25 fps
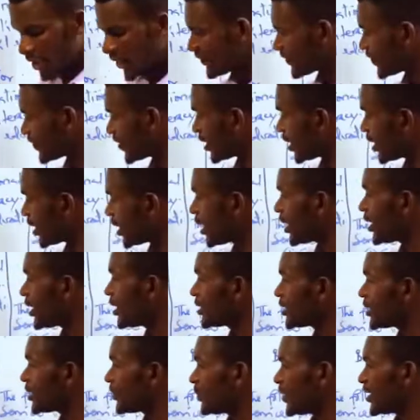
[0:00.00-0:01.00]
after
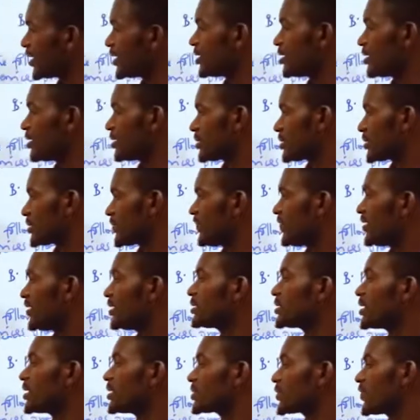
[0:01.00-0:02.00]
independence,
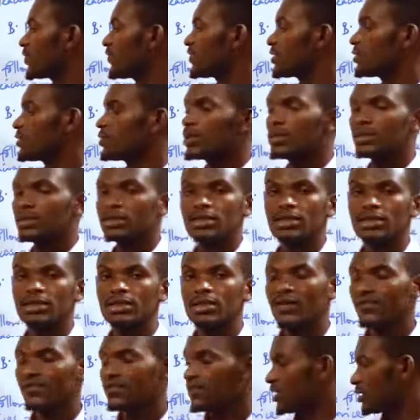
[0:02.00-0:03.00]
features of education
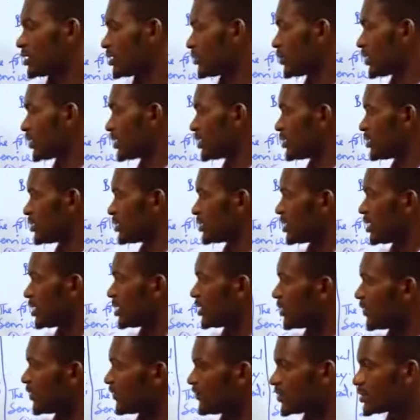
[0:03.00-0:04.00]
after independence.
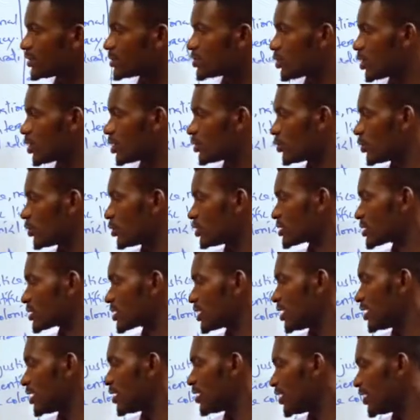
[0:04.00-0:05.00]
The first one was
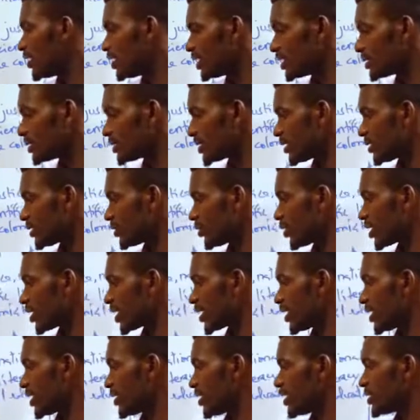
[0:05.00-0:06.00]
religion
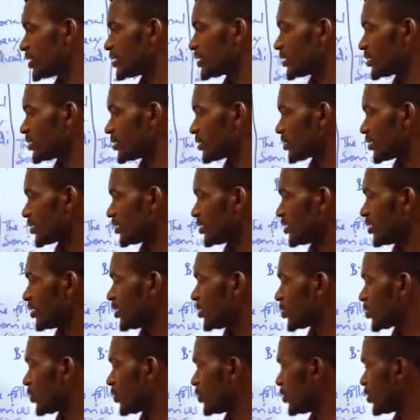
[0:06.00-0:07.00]
organizations and
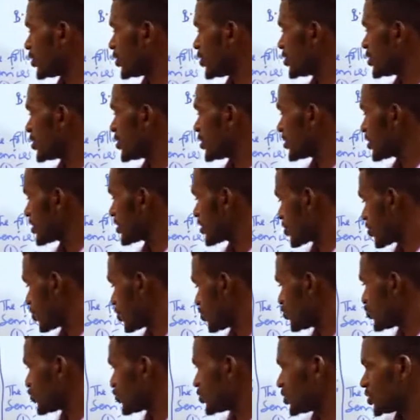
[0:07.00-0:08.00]
the communities
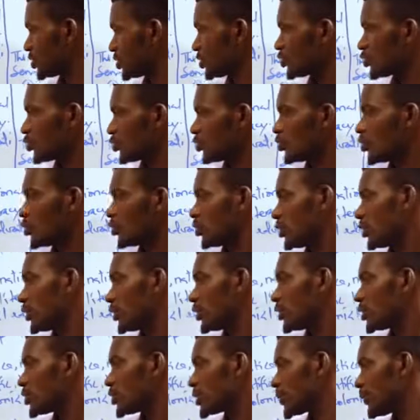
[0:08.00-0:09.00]
continued to
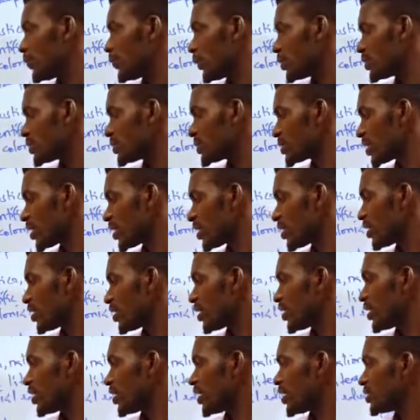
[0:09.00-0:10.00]

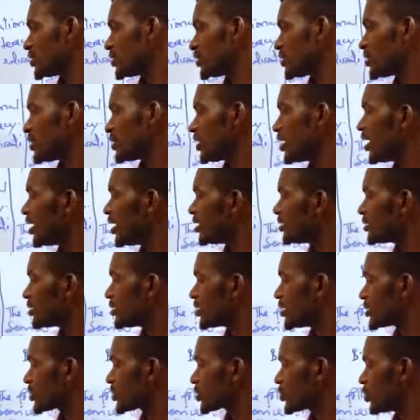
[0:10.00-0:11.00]
sponsor and to run
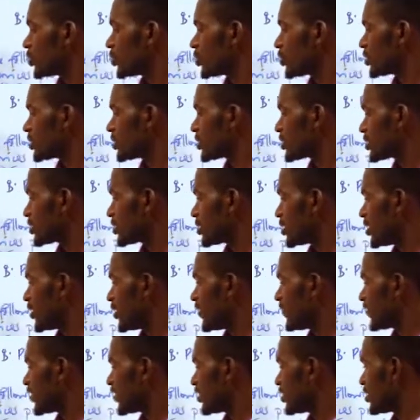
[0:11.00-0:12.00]
the schools
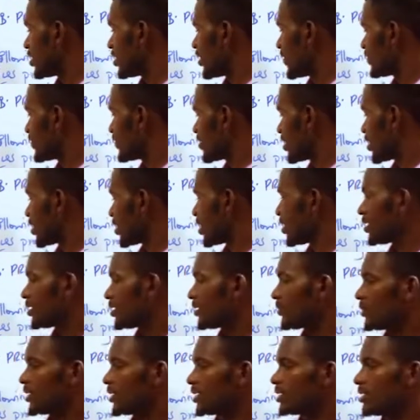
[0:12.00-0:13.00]
even after
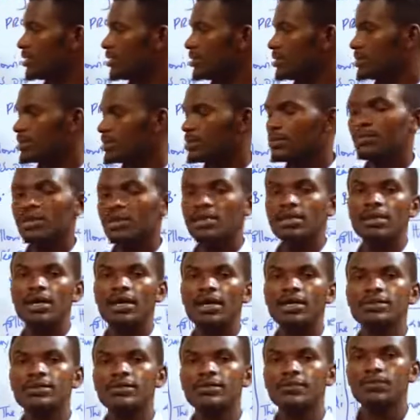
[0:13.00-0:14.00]
independence. To mean
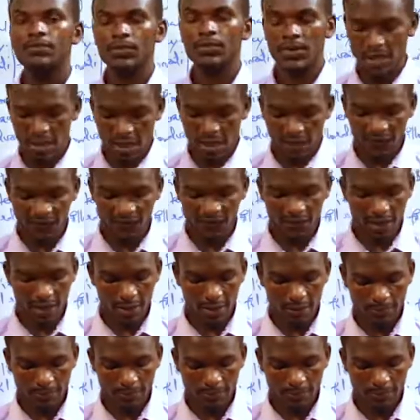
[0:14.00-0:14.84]
that after